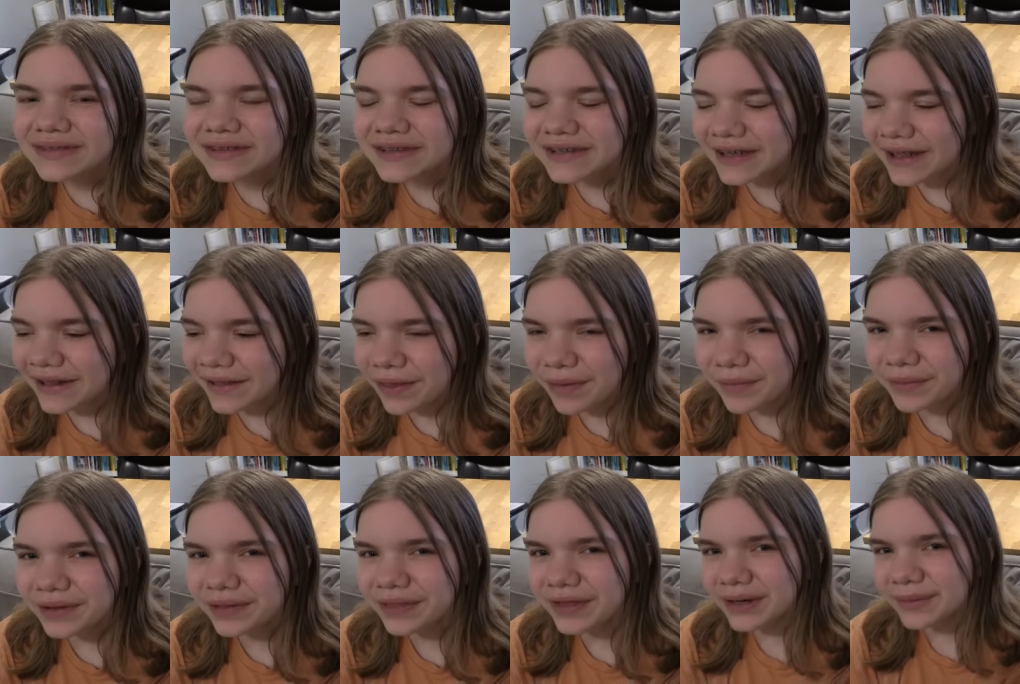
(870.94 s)
Tell us
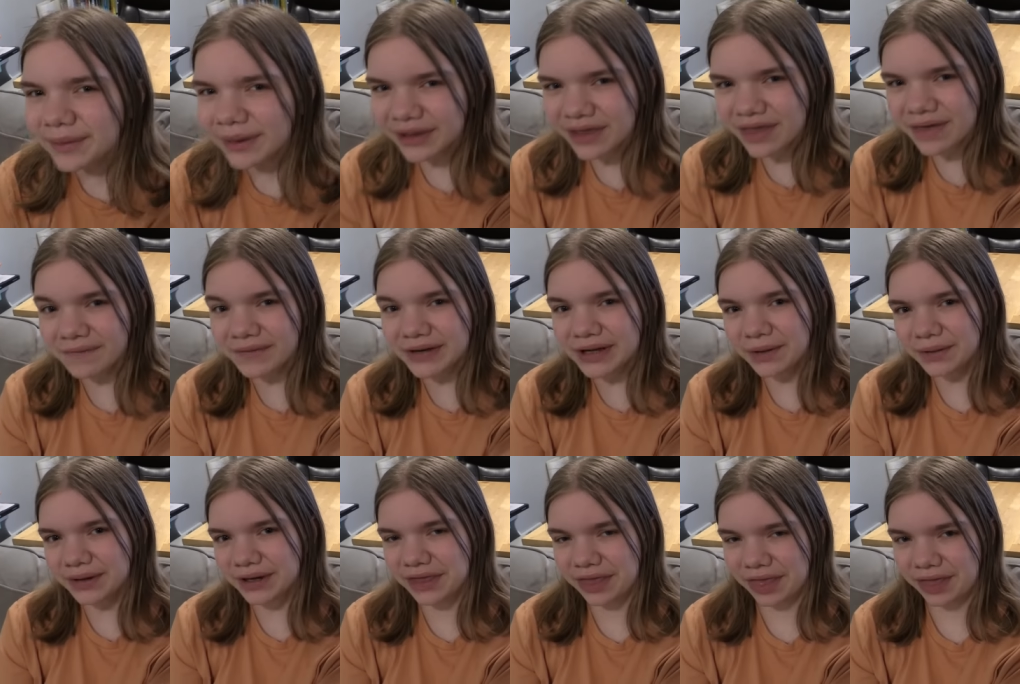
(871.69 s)
what you thought about this
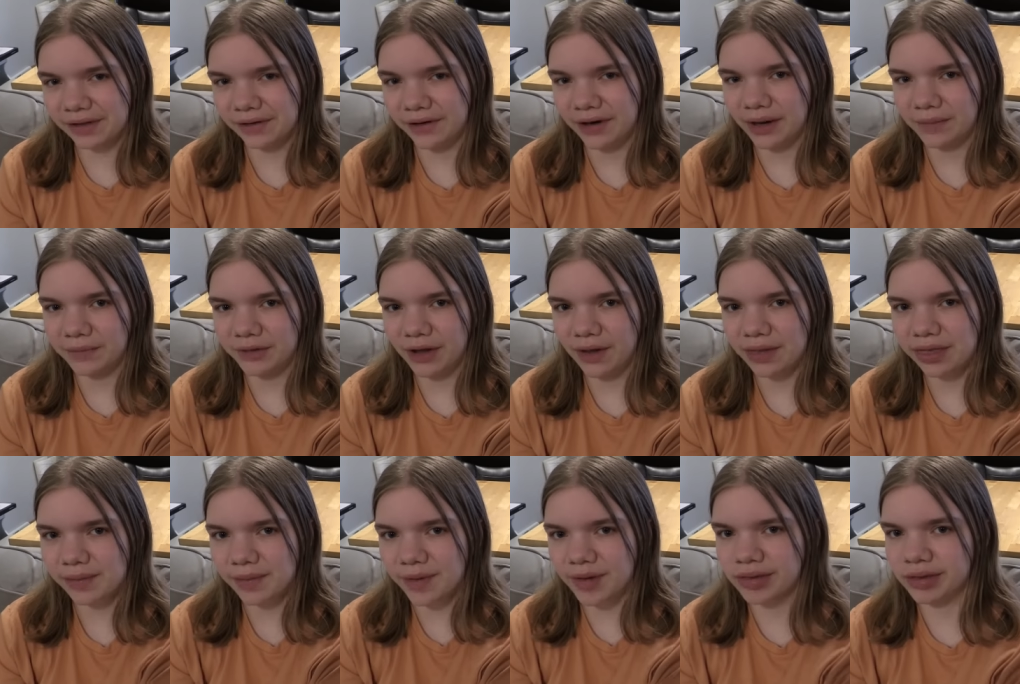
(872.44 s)
video on Instagram. We
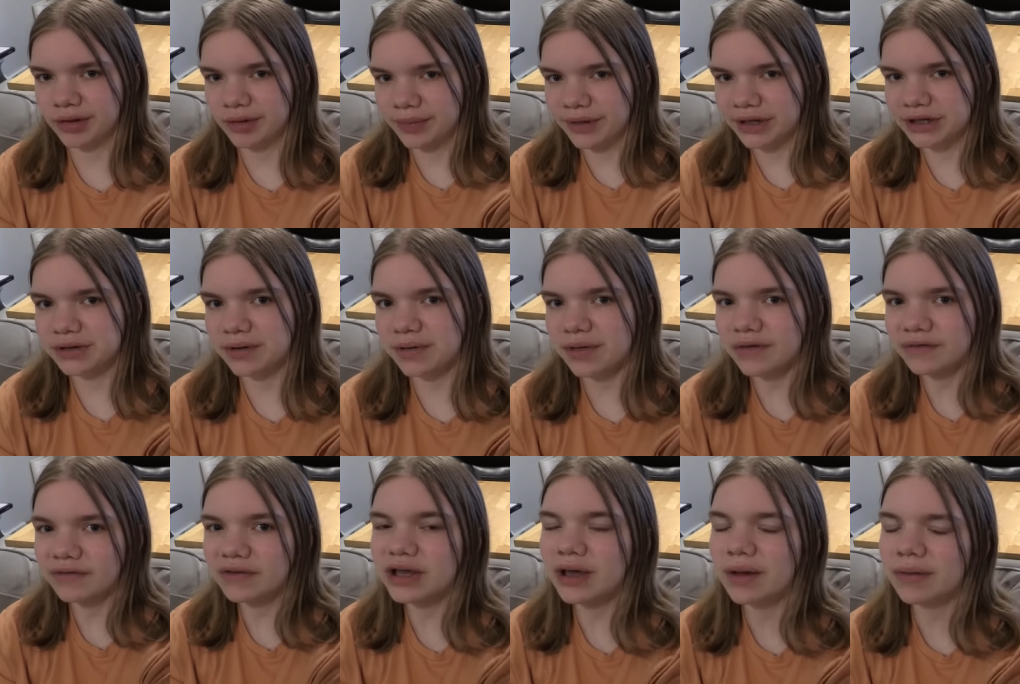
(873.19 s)
also post new
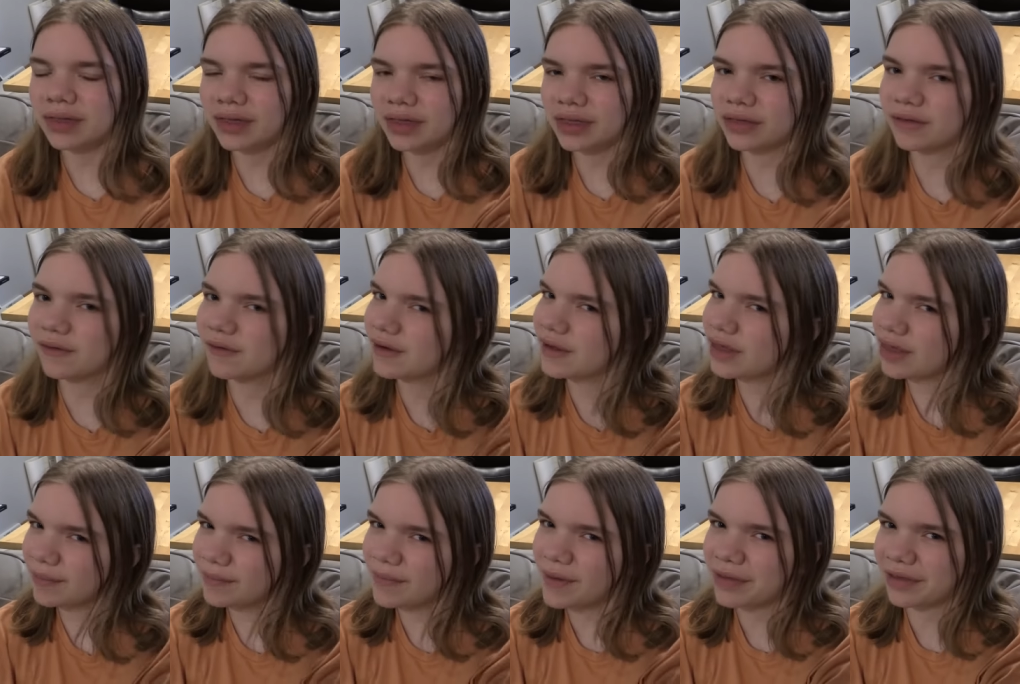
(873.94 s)
pictures, videos, and
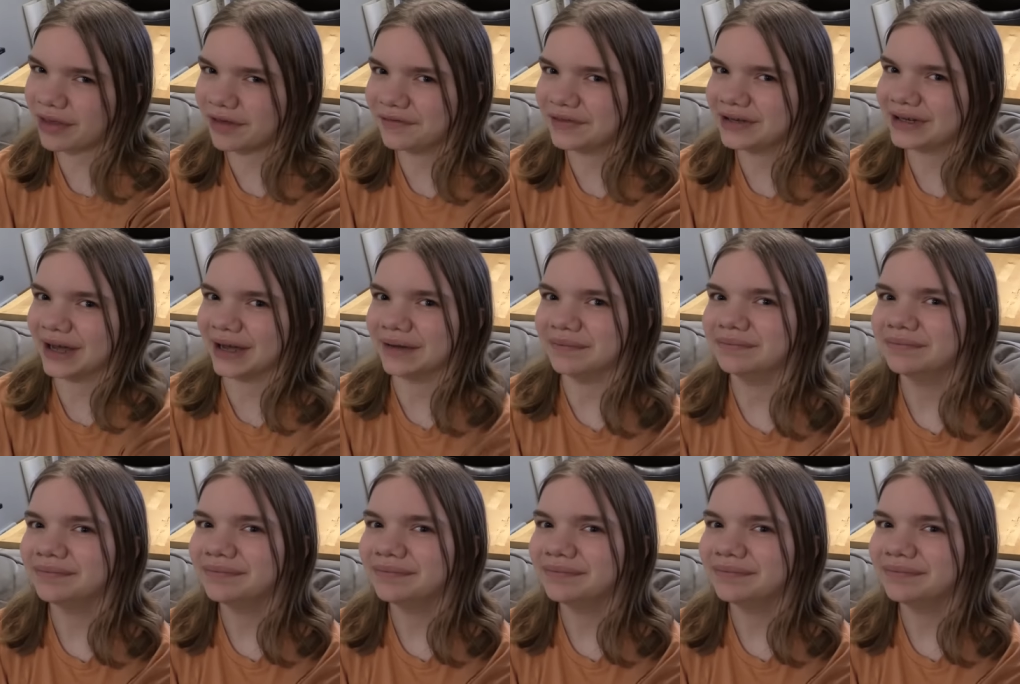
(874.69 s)
stories most every day.